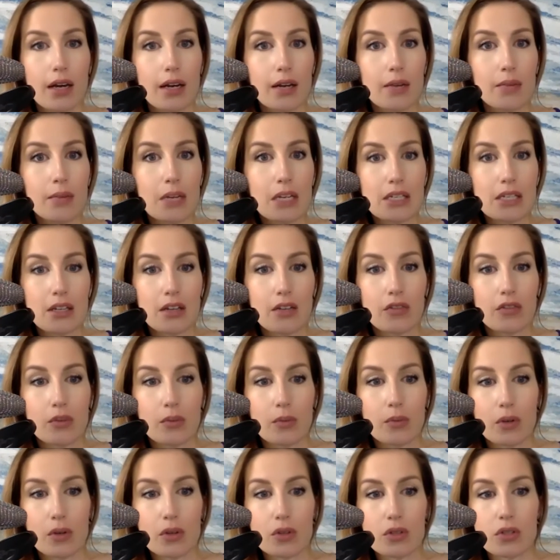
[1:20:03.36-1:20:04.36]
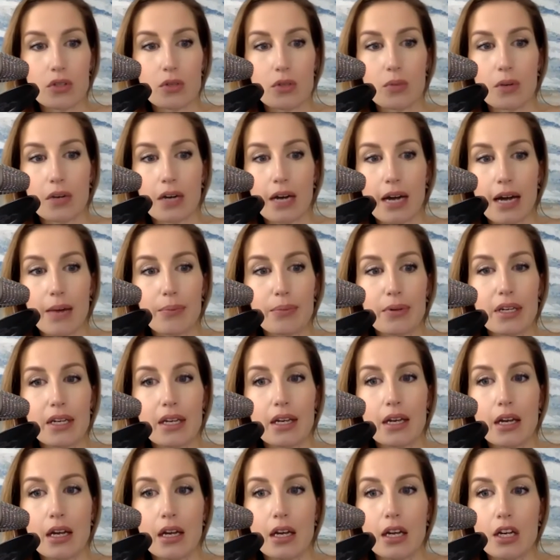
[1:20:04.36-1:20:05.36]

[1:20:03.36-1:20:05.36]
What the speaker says: and myself are both super happy